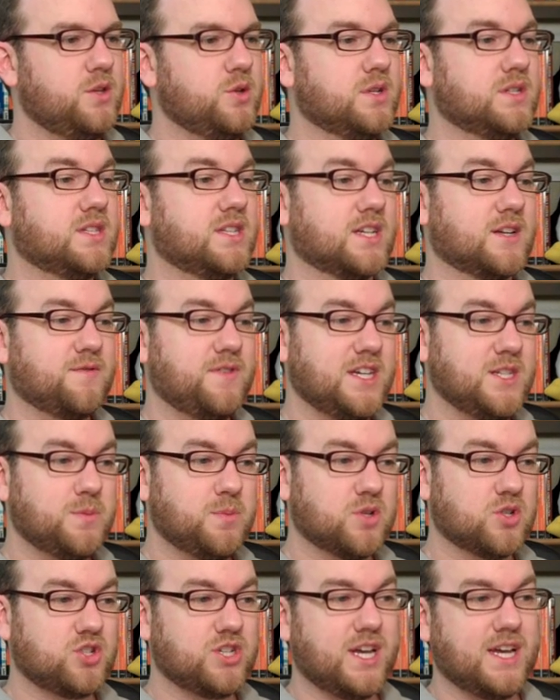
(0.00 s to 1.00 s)
You can select
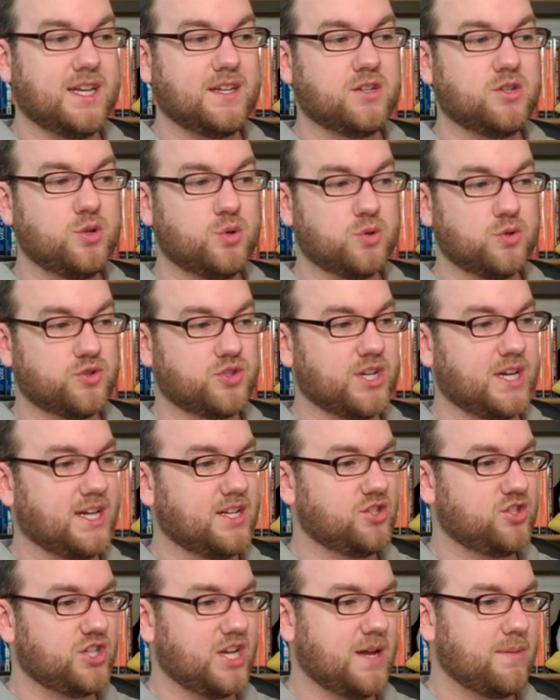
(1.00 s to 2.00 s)
Facebook Chat, Google
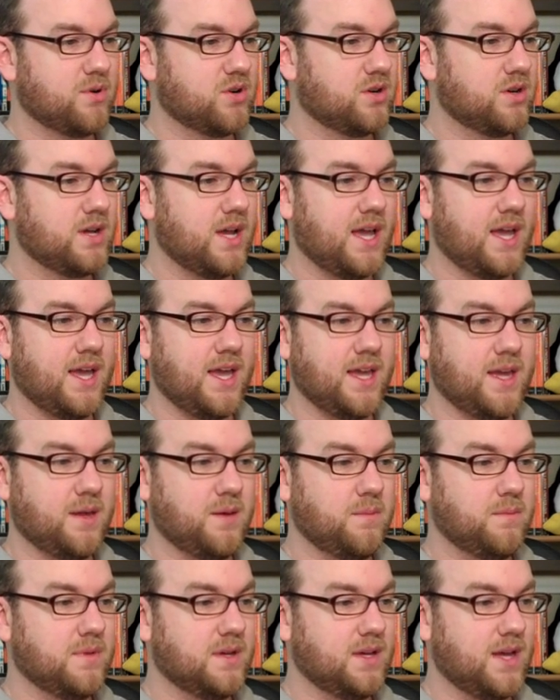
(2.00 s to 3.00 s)
Chat, Jabber,
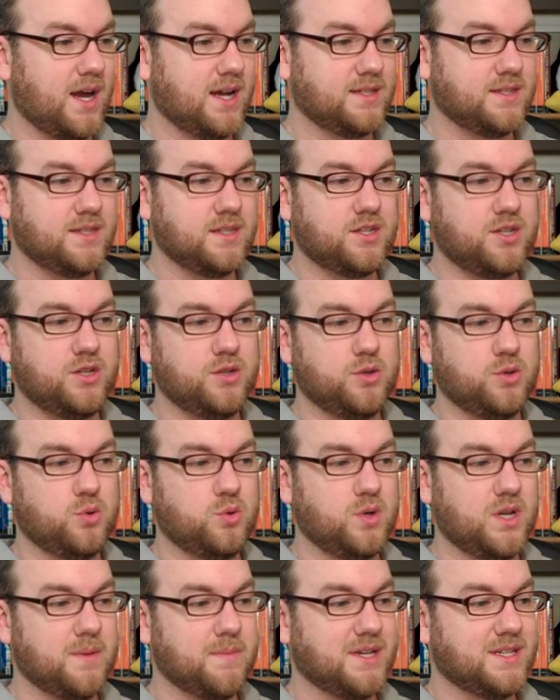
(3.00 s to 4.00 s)
AIM,
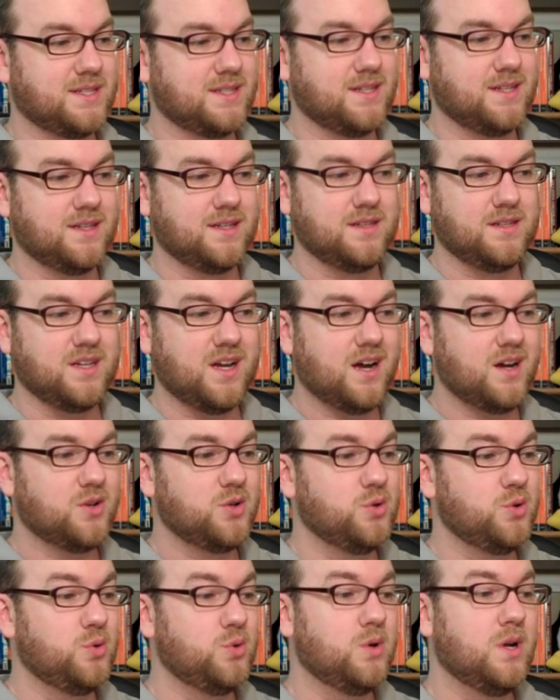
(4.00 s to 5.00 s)
ICQ, MSN,
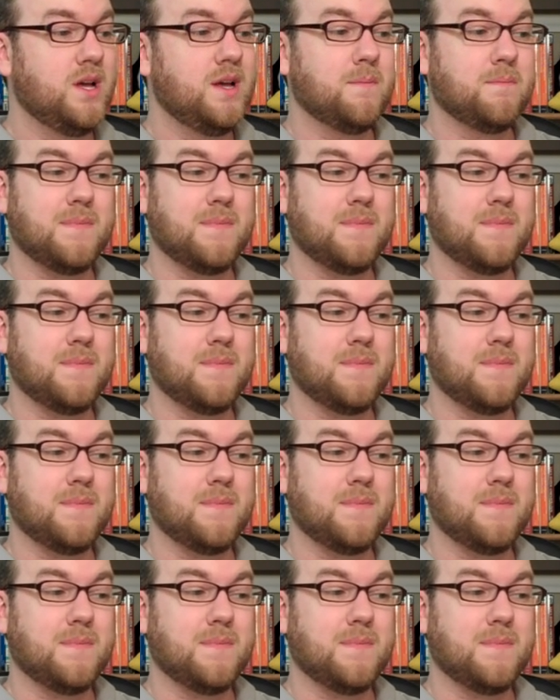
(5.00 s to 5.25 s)
Yahoo,